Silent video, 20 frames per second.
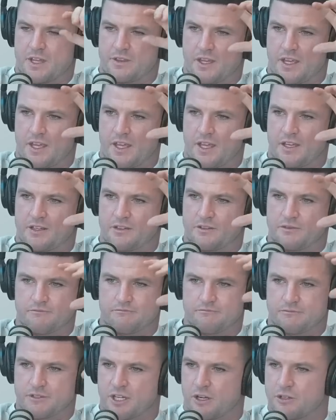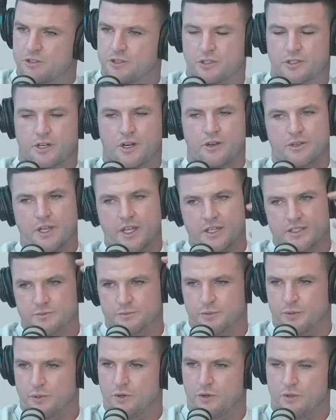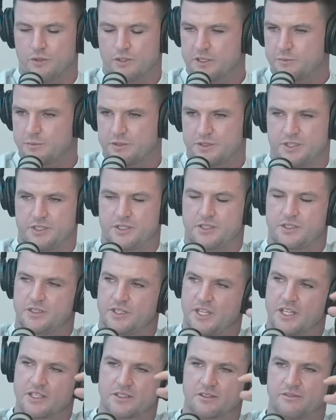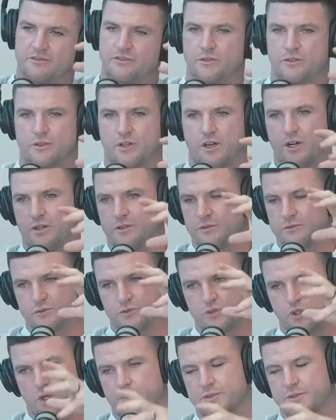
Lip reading: and then, Jono gets the ball in position, hits the field goal,